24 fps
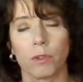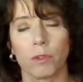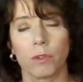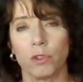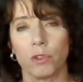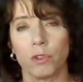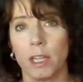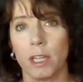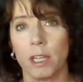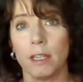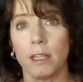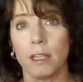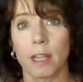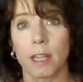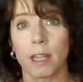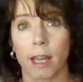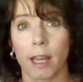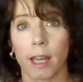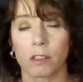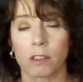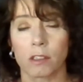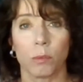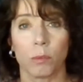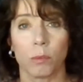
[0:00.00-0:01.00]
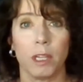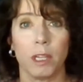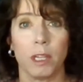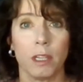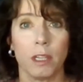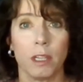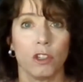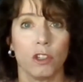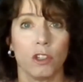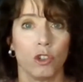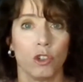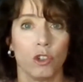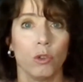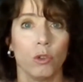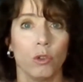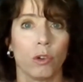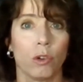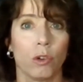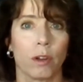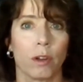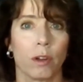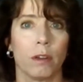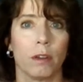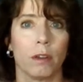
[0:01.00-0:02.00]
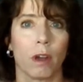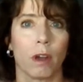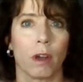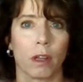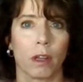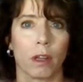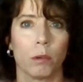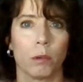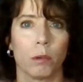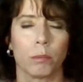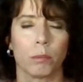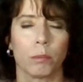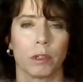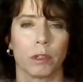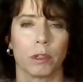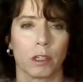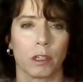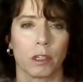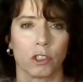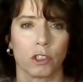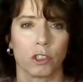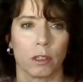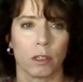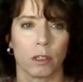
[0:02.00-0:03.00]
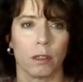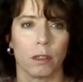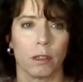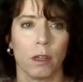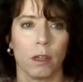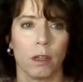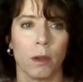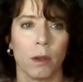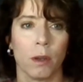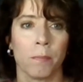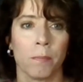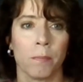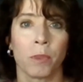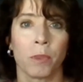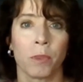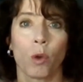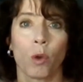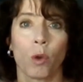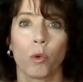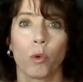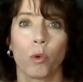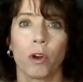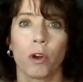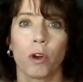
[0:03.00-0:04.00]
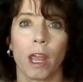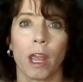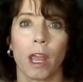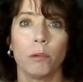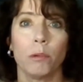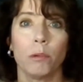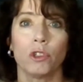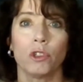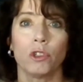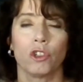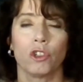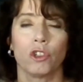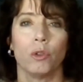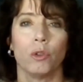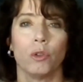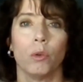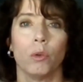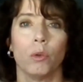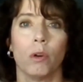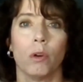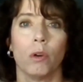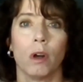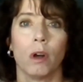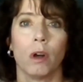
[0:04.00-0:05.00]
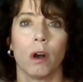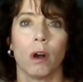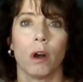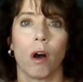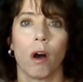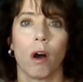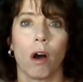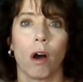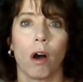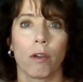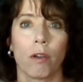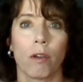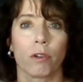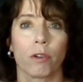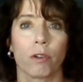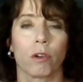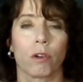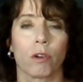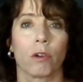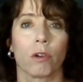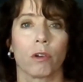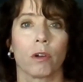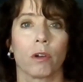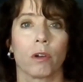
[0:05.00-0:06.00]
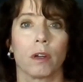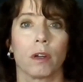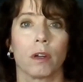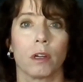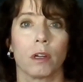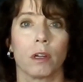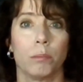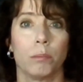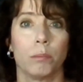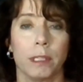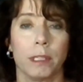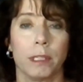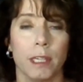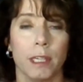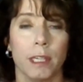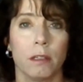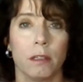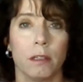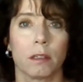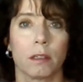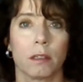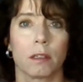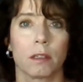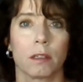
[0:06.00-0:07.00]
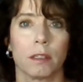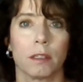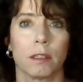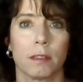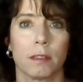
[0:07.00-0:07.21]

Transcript: of the routine tasks that we need to do during document production. We're able to author complete,